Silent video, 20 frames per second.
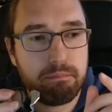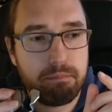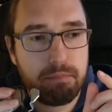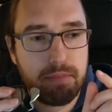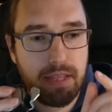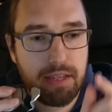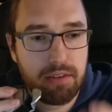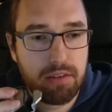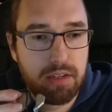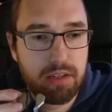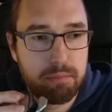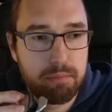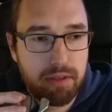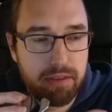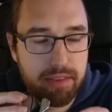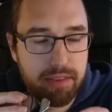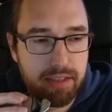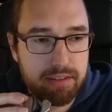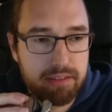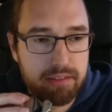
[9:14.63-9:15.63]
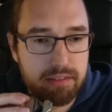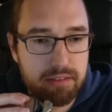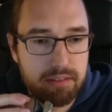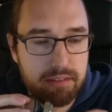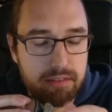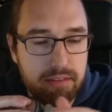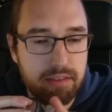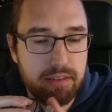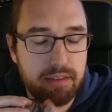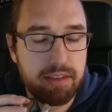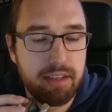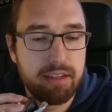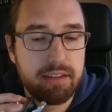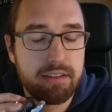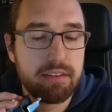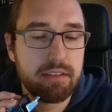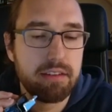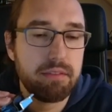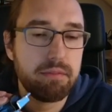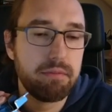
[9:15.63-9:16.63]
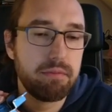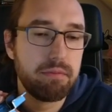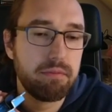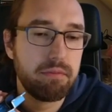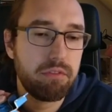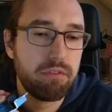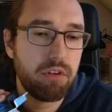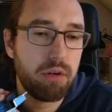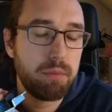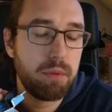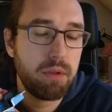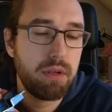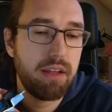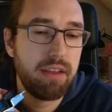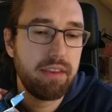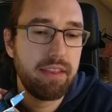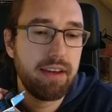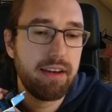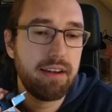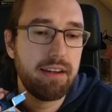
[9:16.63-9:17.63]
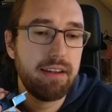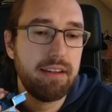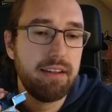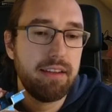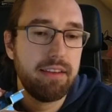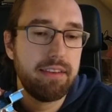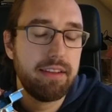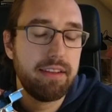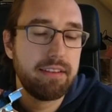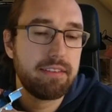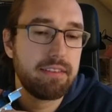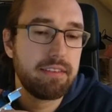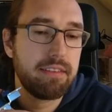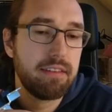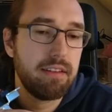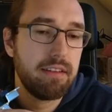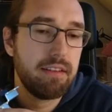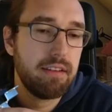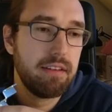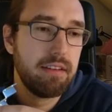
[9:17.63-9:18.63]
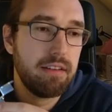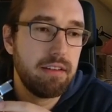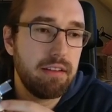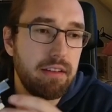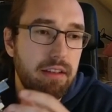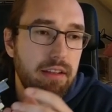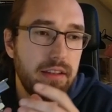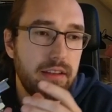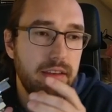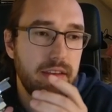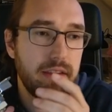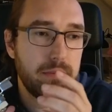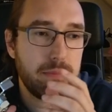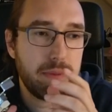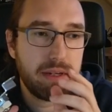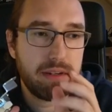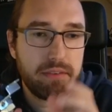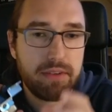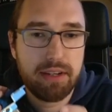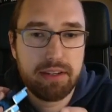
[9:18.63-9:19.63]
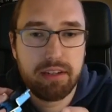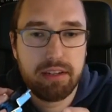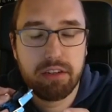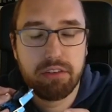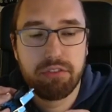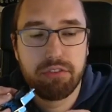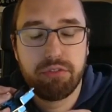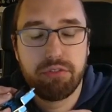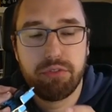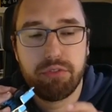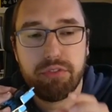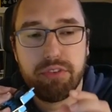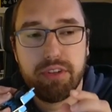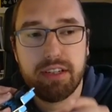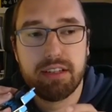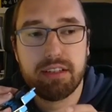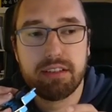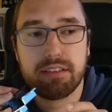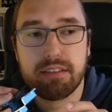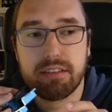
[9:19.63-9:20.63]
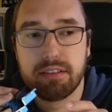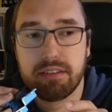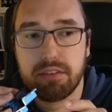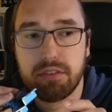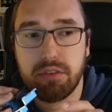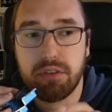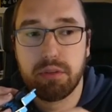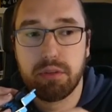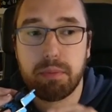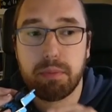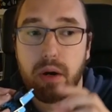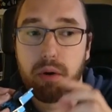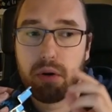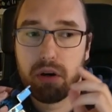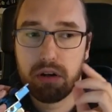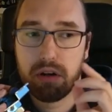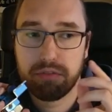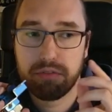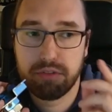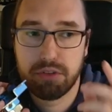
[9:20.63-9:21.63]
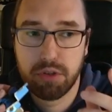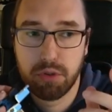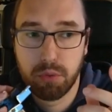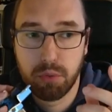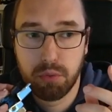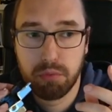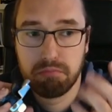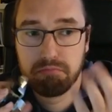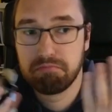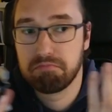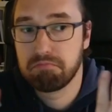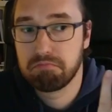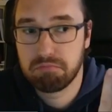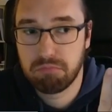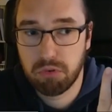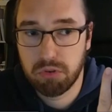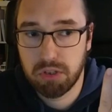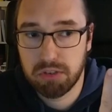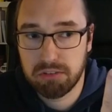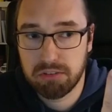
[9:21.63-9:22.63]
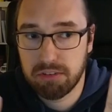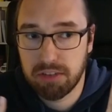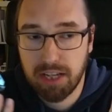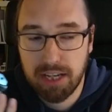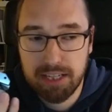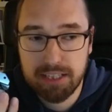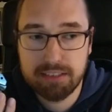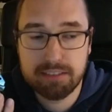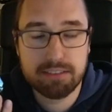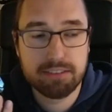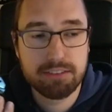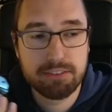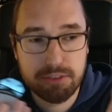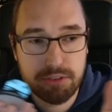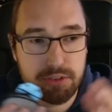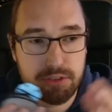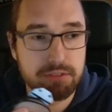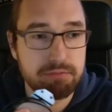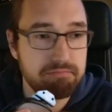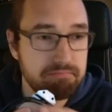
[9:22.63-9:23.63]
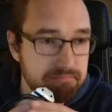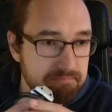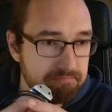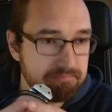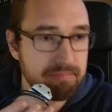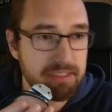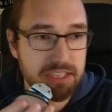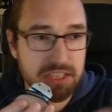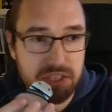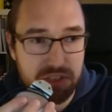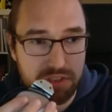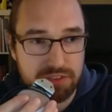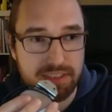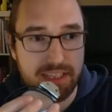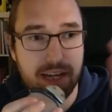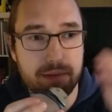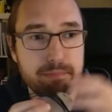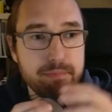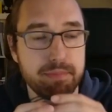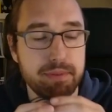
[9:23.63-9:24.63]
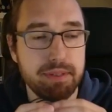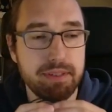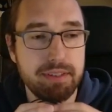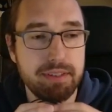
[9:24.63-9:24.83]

calculated by that formula there. That's the magnetic field to the power of 2. Well, it's nice. So it goes up